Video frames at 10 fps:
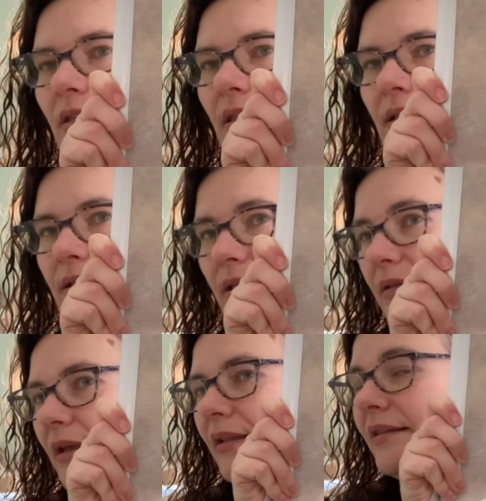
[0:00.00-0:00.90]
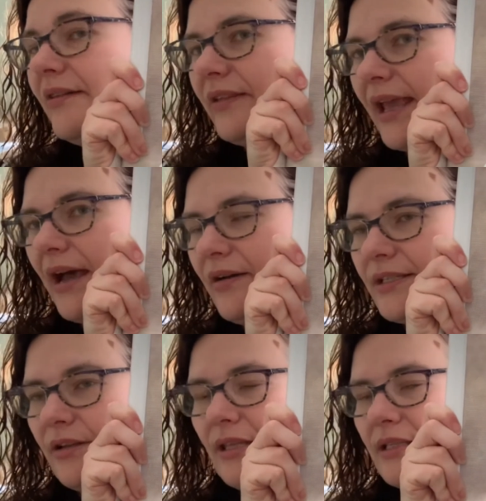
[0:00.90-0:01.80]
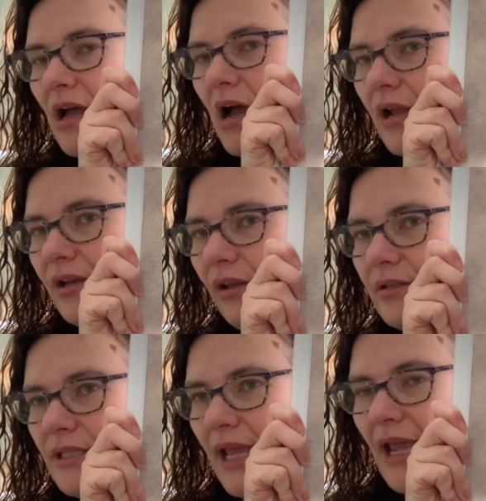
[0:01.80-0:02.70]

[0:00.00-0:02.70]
This lovely cow. I started this on New Year's Day